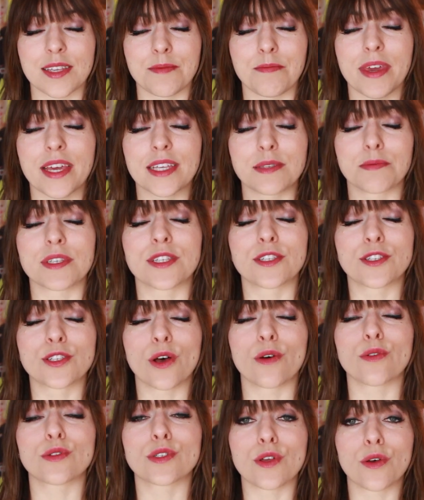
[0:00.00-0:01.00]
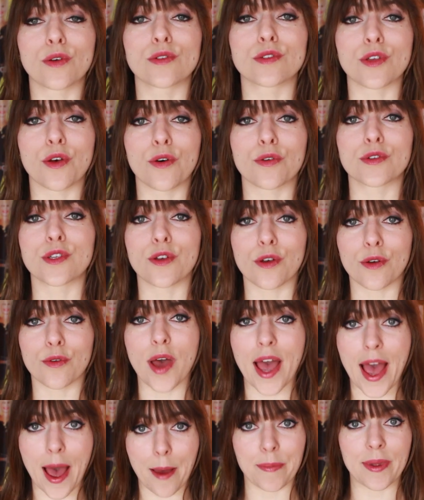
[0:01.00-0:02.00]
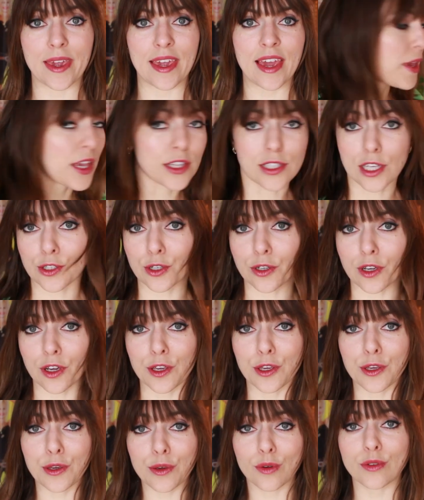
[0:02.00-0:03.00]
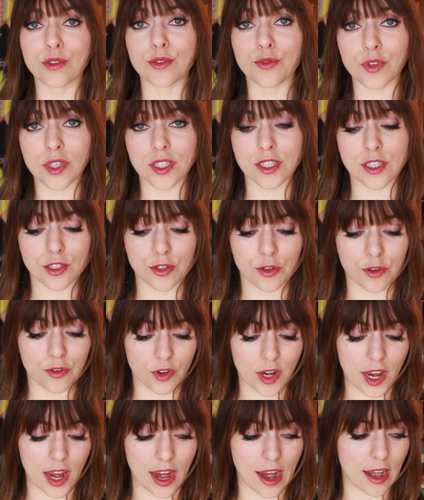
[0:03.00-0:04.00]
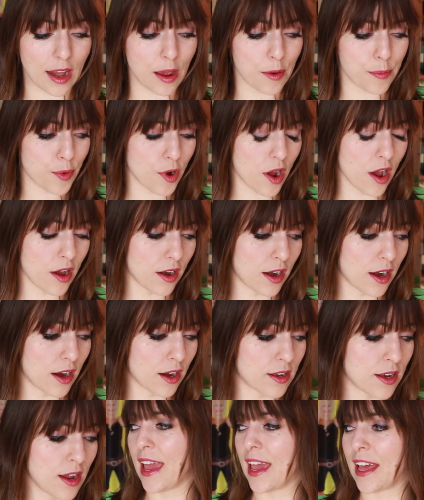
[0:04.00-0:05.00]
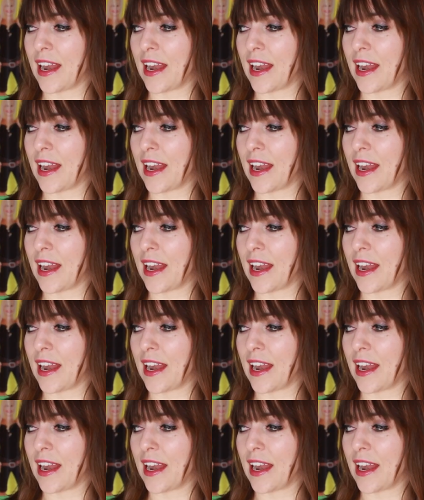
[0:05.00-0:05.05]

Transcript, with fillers: It makes me so, so, so, so happy because I took a huge risk to create a product,